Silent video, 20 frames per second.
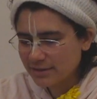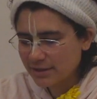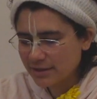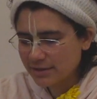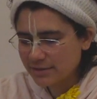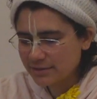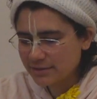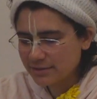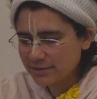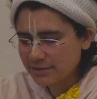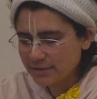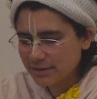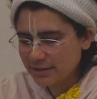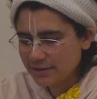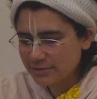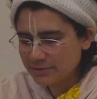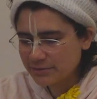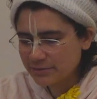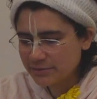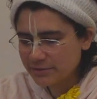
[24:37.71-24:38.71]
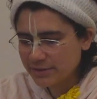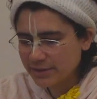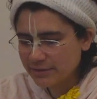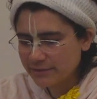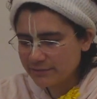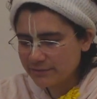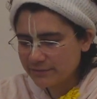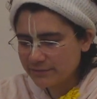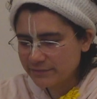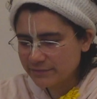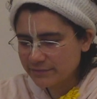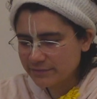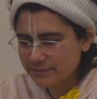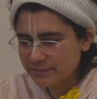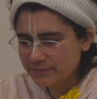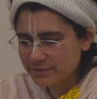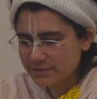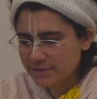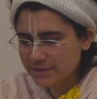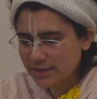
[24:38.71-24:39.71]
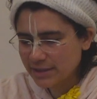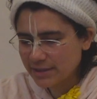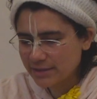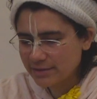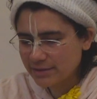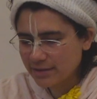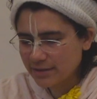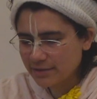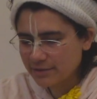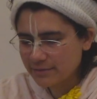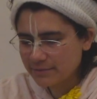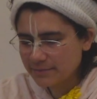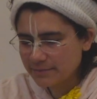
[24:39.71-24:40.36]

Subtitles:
and Gurudev said,